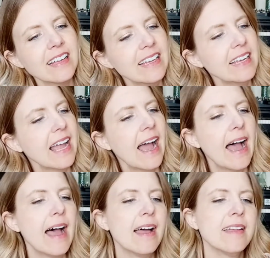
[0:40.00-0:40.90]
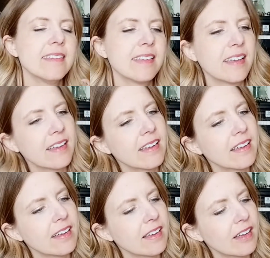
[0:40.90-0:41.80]
He has,
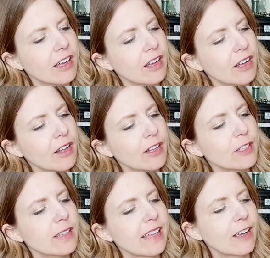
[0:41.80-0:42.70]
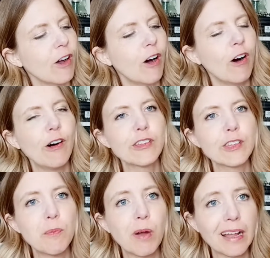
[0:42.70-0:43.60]
looks like
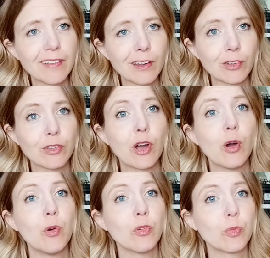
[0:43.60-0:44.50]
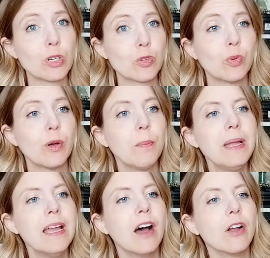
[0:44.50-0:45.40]
some white little toes, which will
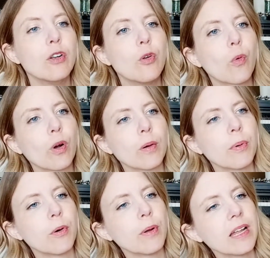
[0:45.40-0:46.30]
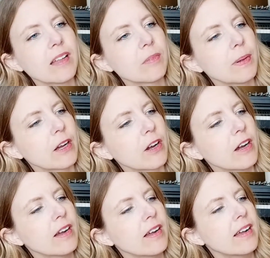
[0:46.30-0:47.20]
be adorable when he gets bigger.
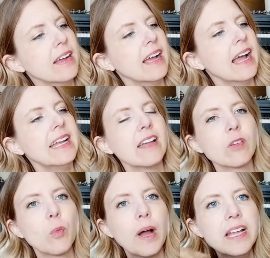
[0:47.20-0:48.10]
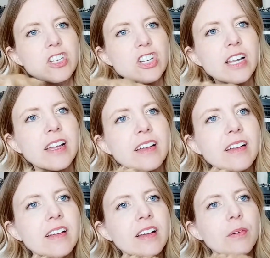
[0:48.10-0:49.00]
And he has a white
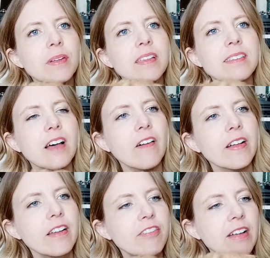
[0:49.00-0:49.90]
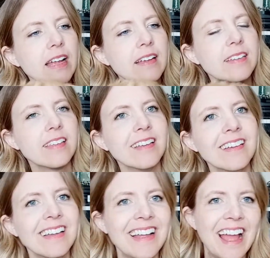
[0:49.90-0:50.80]
chin with a solid face.
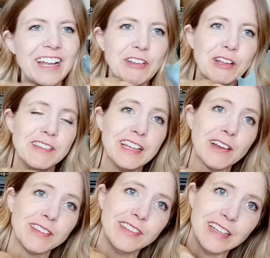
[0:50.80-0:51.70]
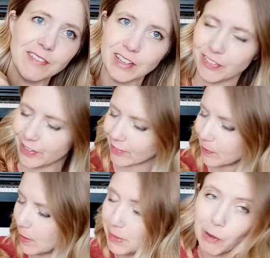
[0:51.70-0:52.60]
And you can see how Stevie feels
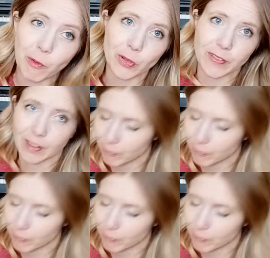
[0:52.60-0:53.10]
about me holding them